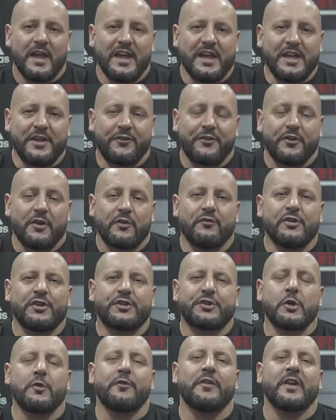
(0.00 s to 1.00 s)
It's
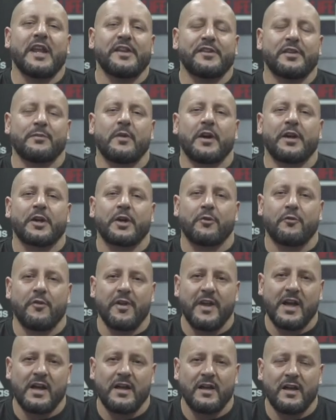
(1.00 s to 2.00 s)
rejuvenated my
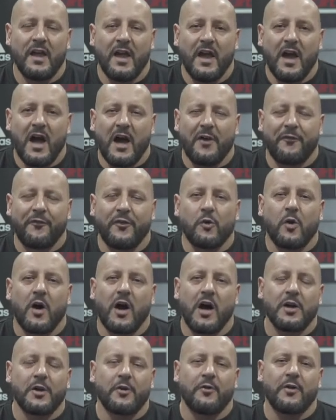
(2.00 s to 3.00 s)
career. I feel
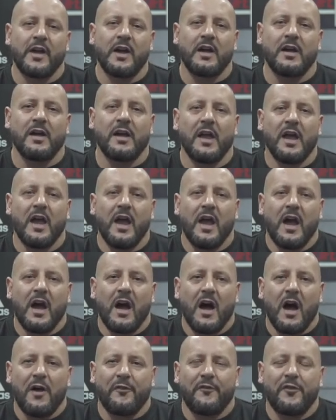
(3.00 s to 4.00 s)
hungrier.
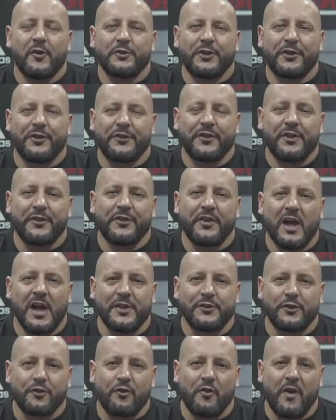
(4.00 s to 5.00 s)
I feel there's a desire
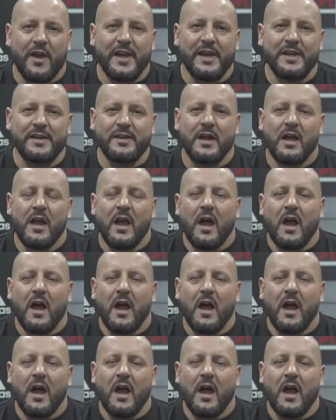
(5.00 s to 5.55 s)
to train.